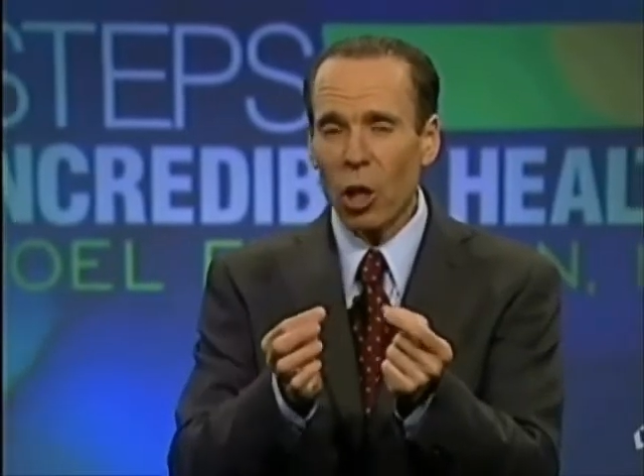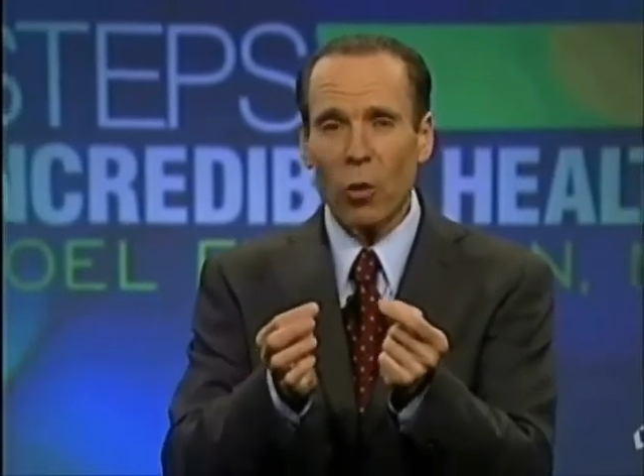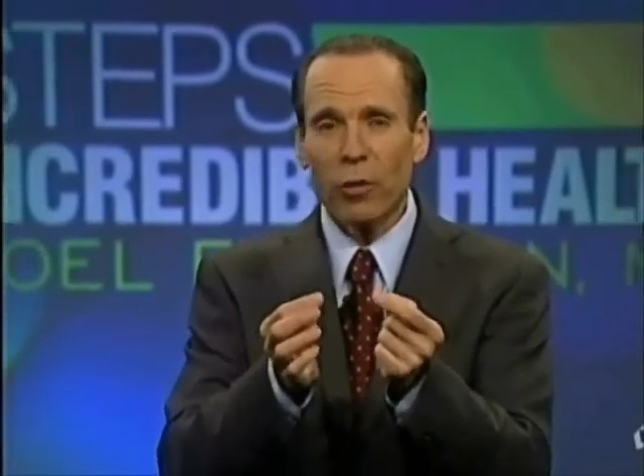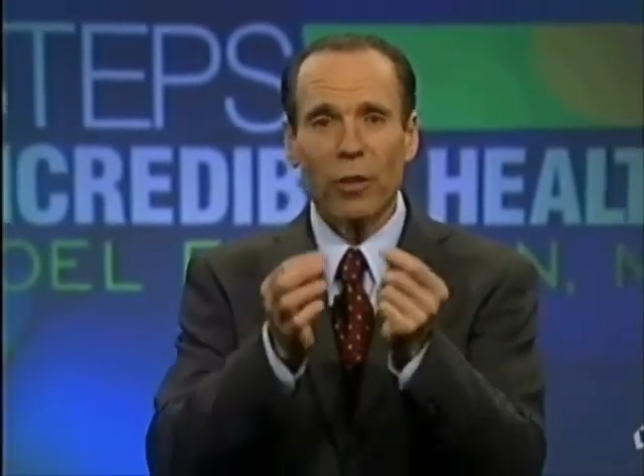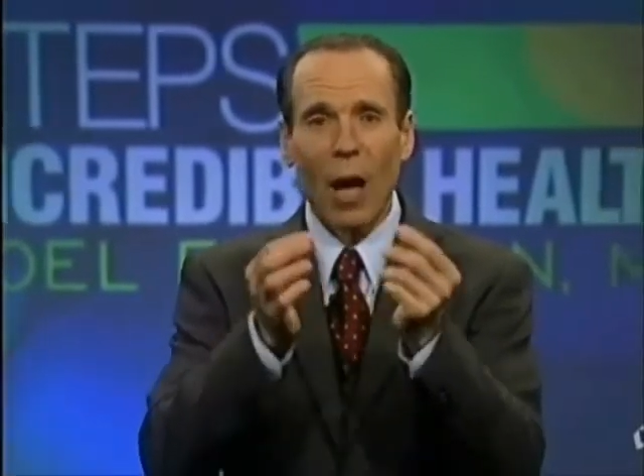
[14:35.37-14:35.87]

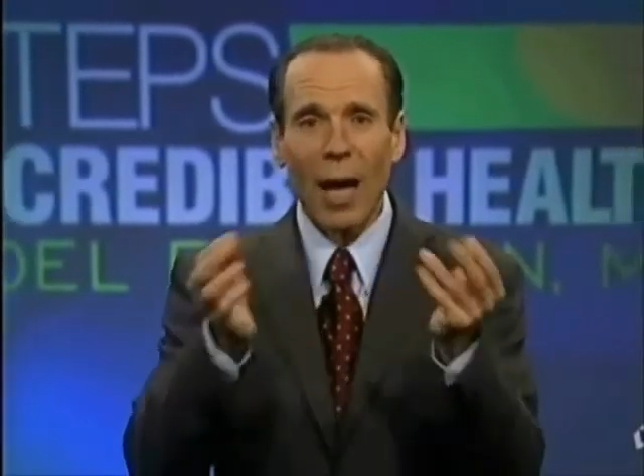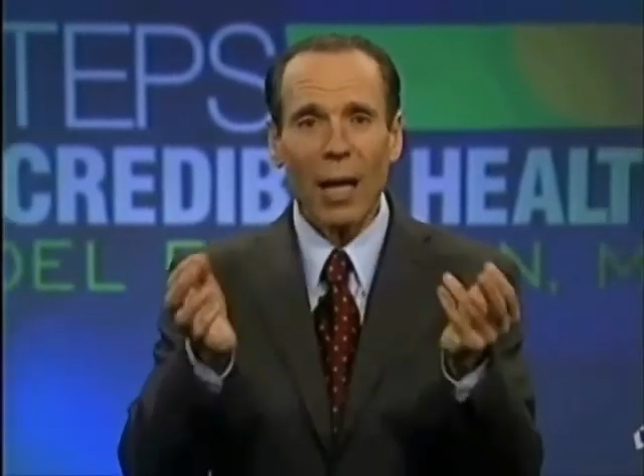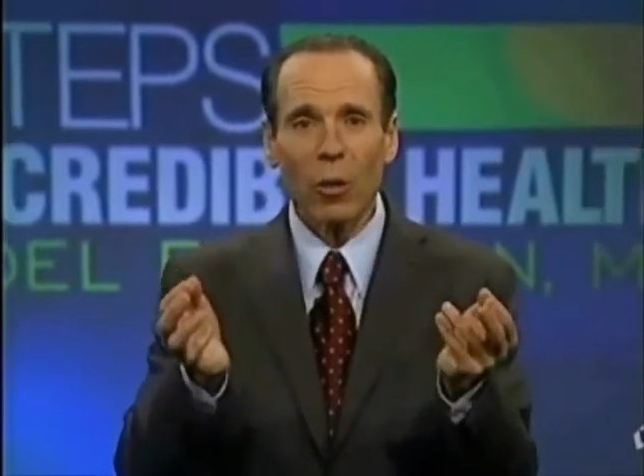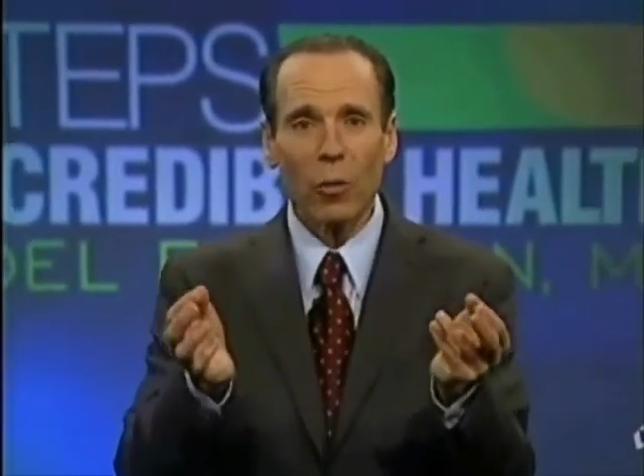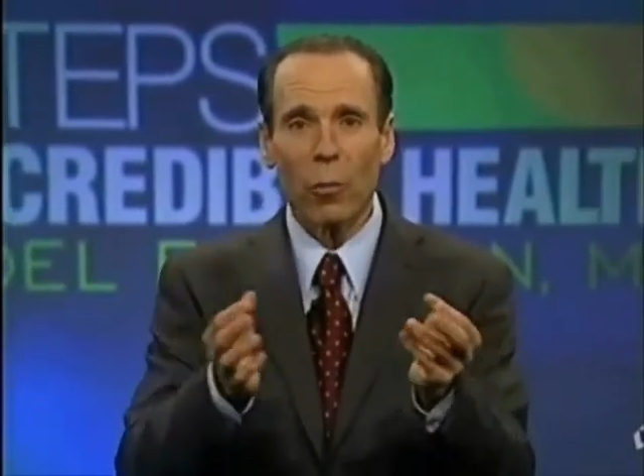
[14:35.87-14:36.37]
you don't have to
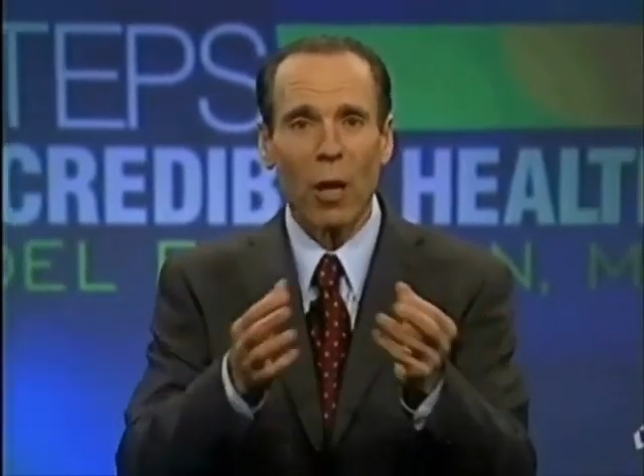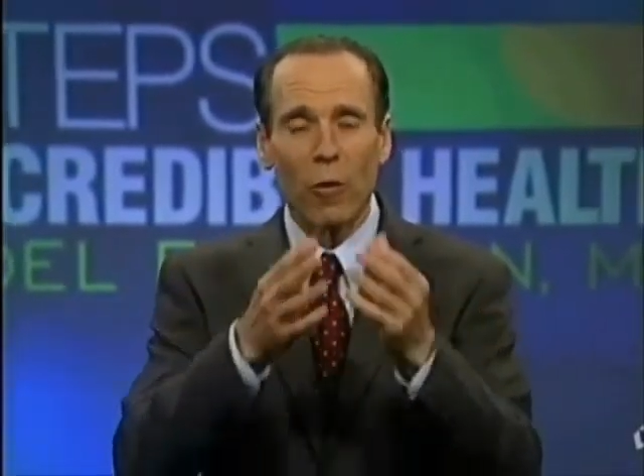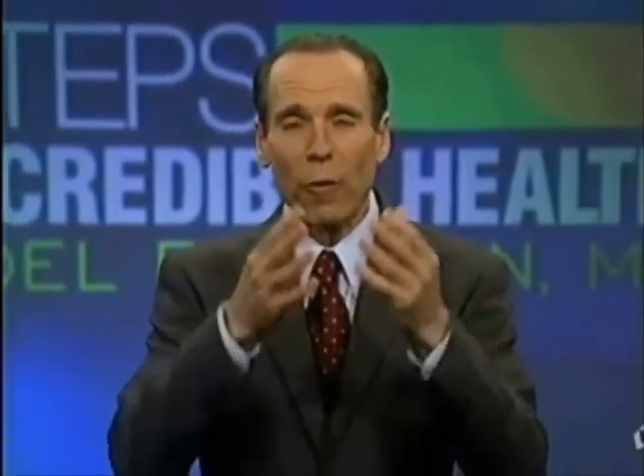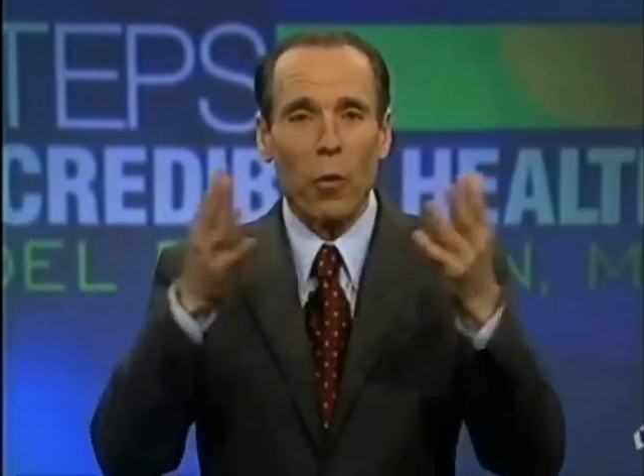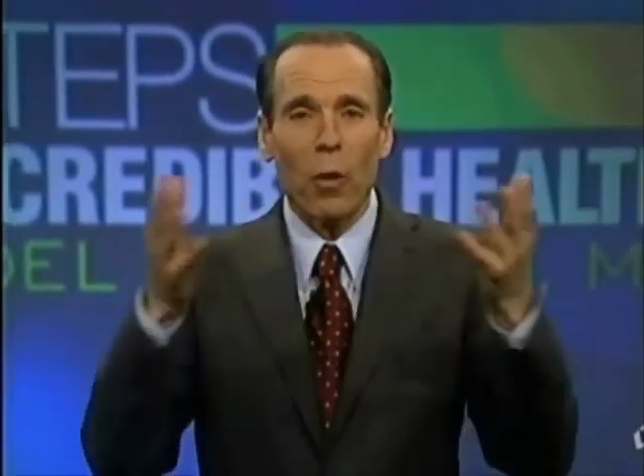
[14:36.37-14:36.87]
diet, you don't have to
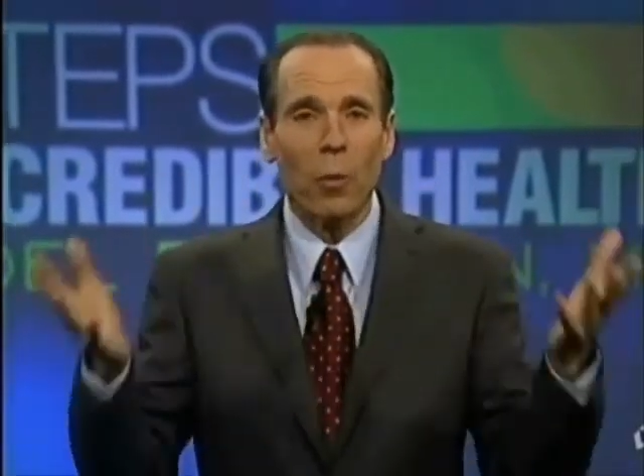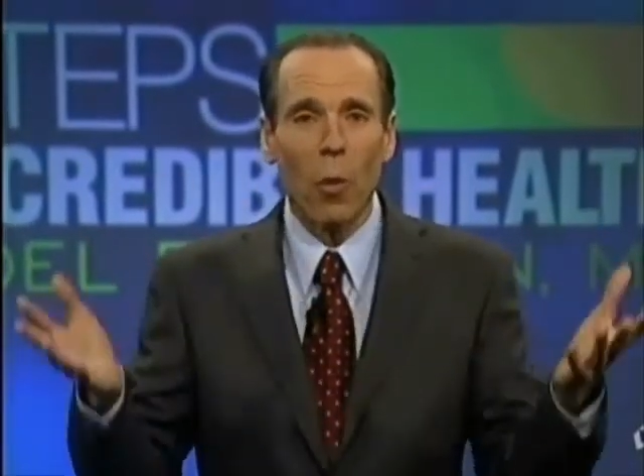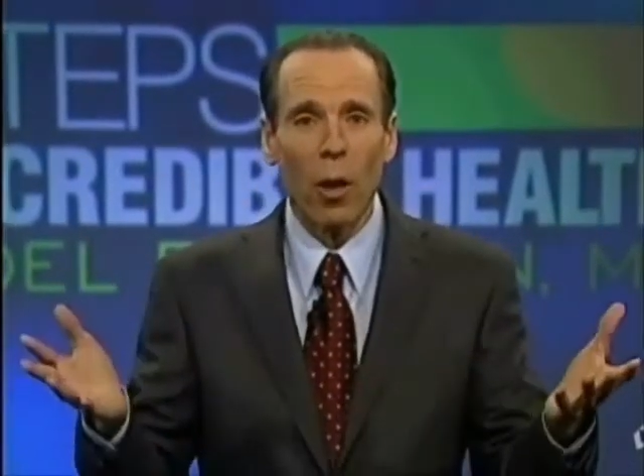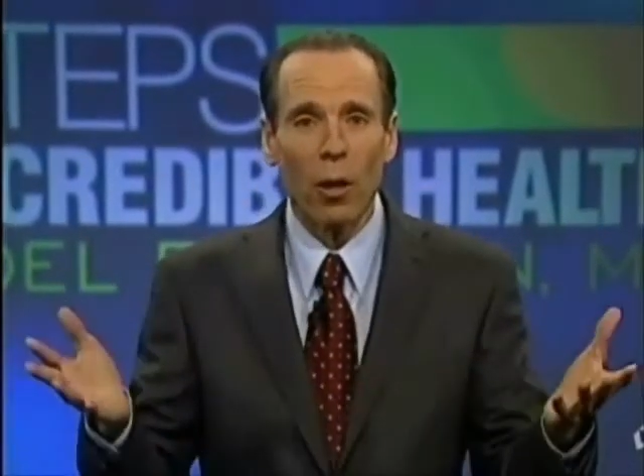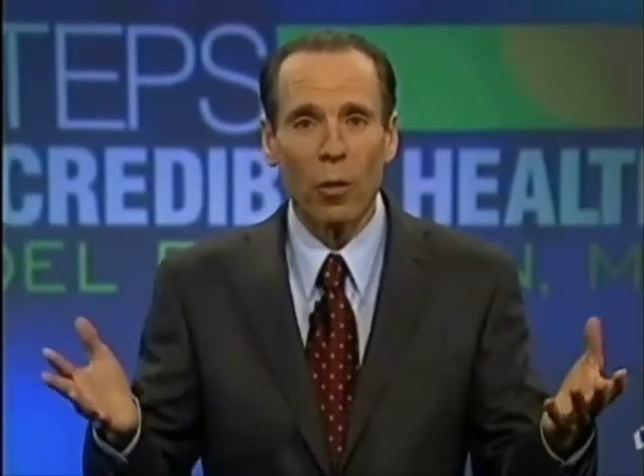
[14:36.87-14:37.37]
measure food
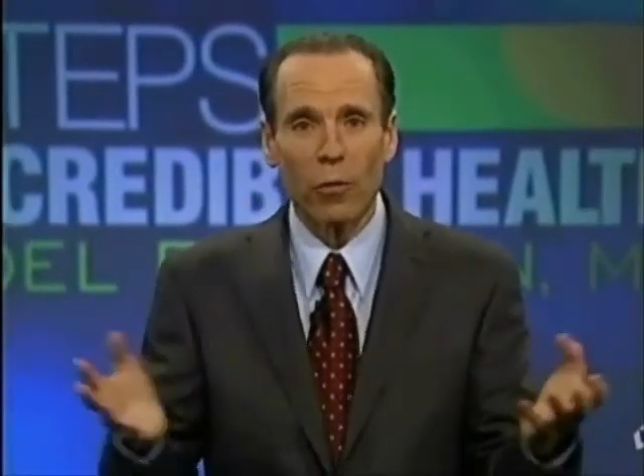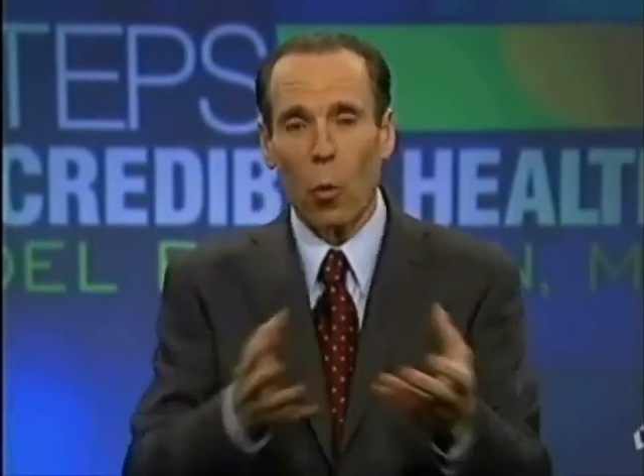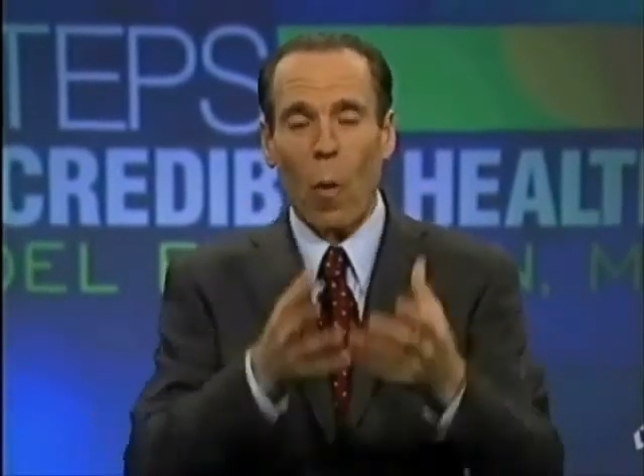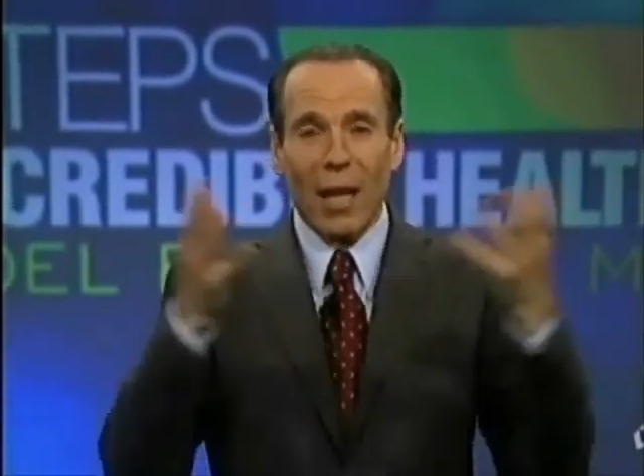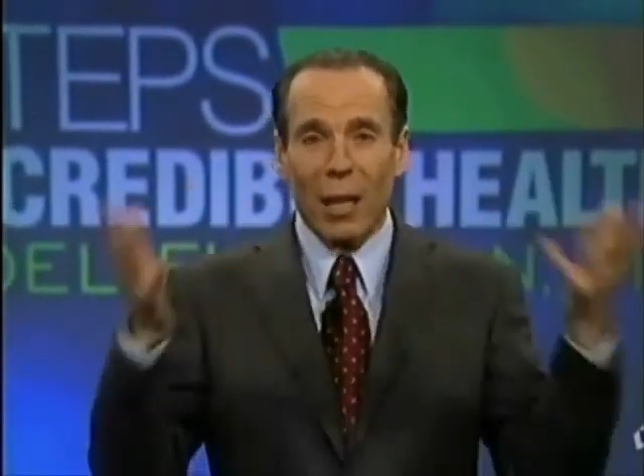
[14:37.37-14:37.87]
anymore, you don't
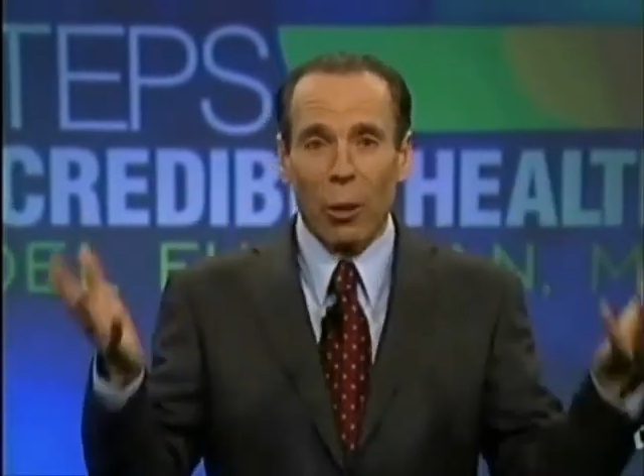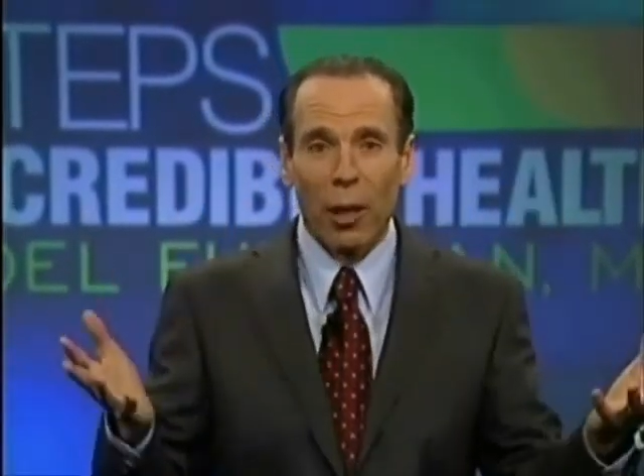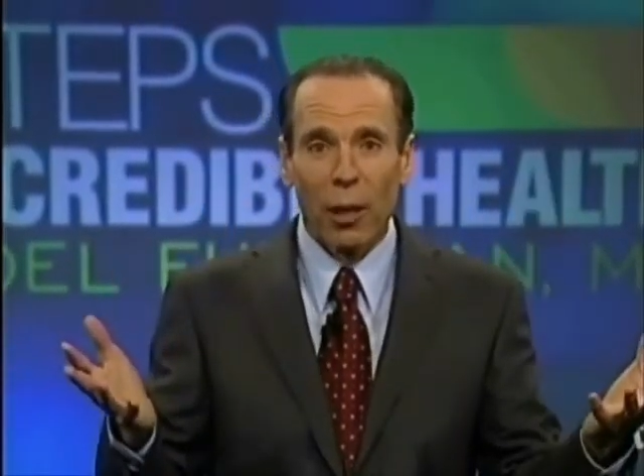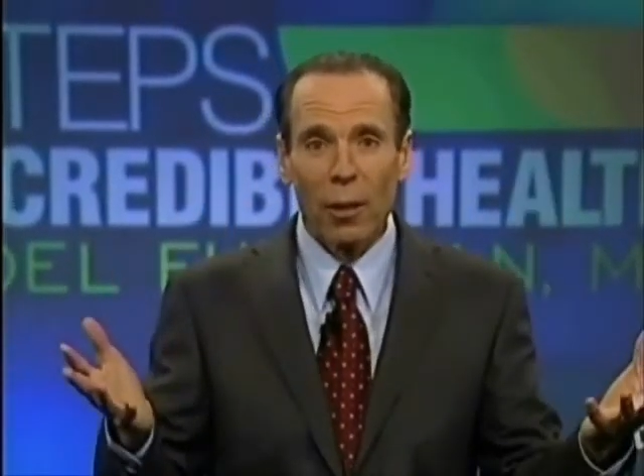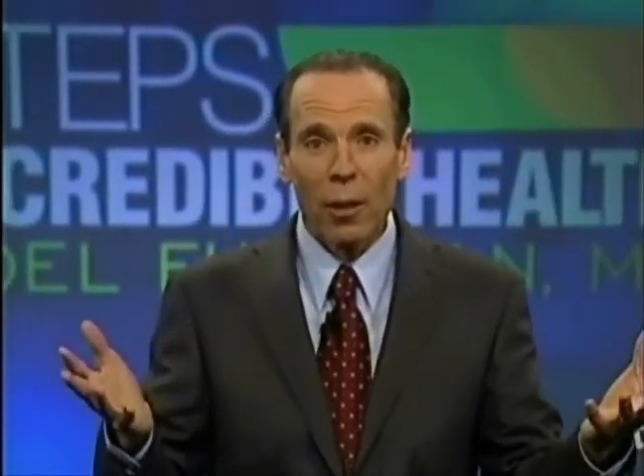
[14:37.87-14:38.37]
have to weigh
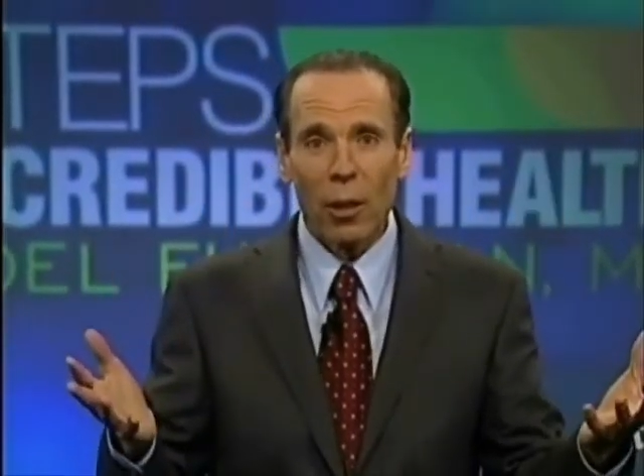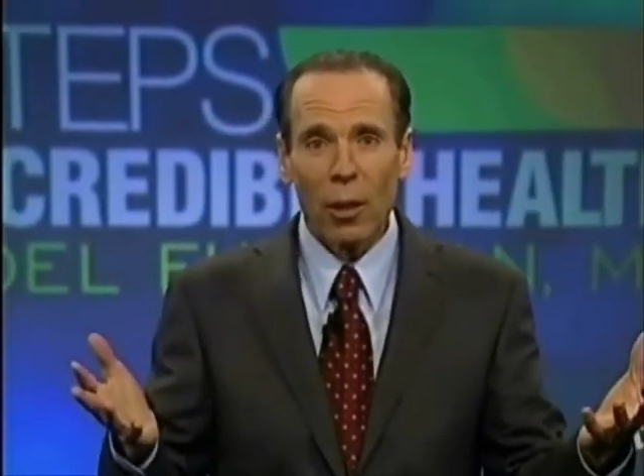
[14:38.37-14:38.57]
anything.